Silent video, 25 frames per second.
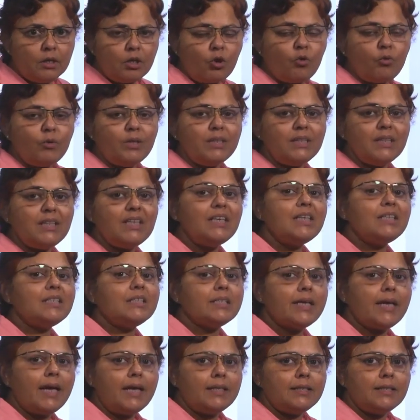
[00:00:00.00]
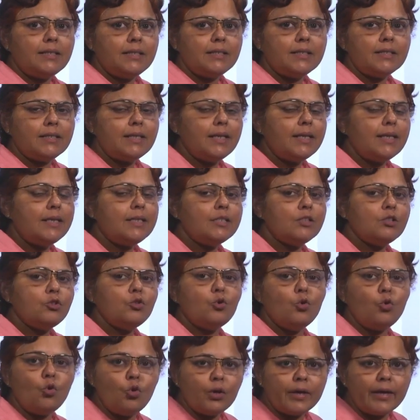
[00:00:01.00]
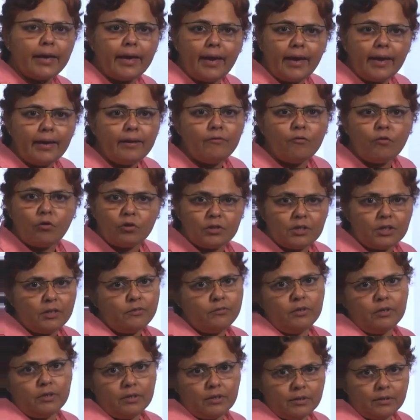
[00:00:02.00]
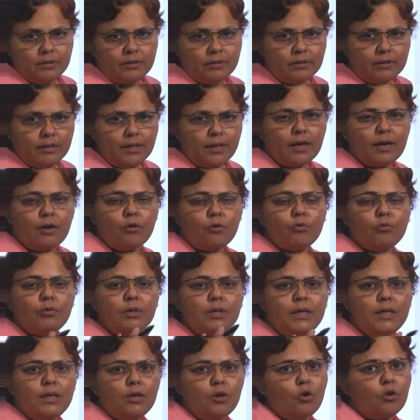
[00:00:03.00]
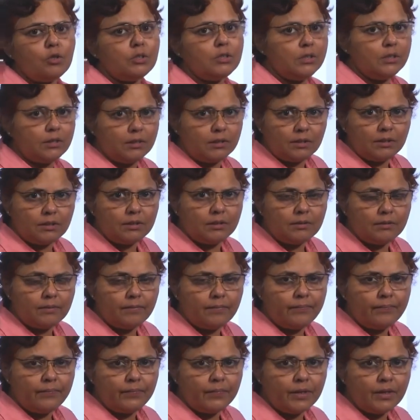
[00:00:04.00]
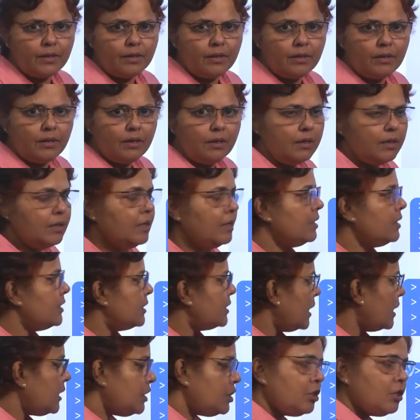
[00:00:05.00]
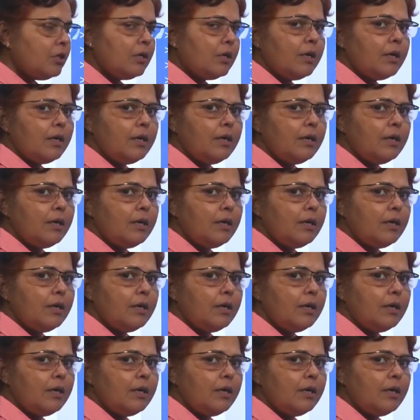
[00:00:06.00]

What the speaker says: Now, in these cases, there is no gain whatsoever, there are only losses. Such